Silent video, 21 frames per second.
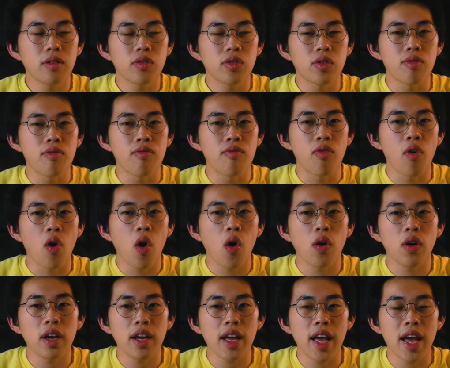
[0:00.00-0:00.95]
the
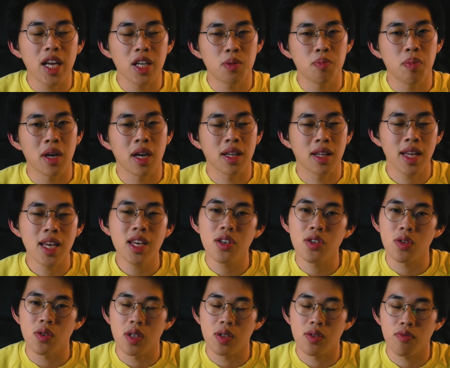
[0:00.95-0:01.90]
wrong
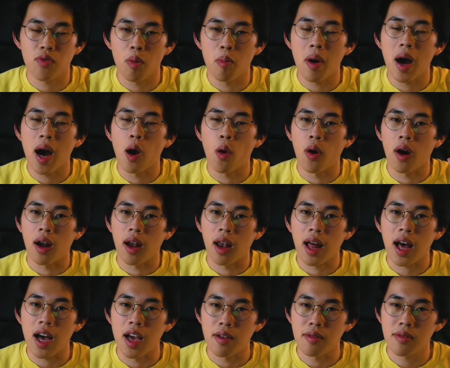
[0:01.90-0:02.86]
expectations from our
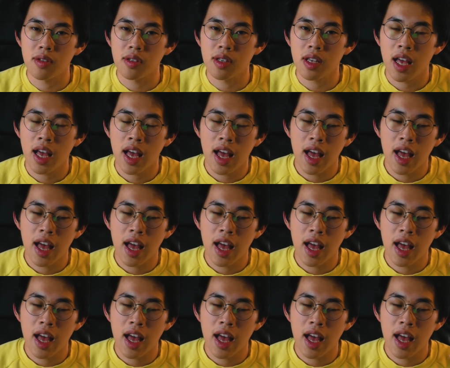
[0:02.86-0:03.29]
lives,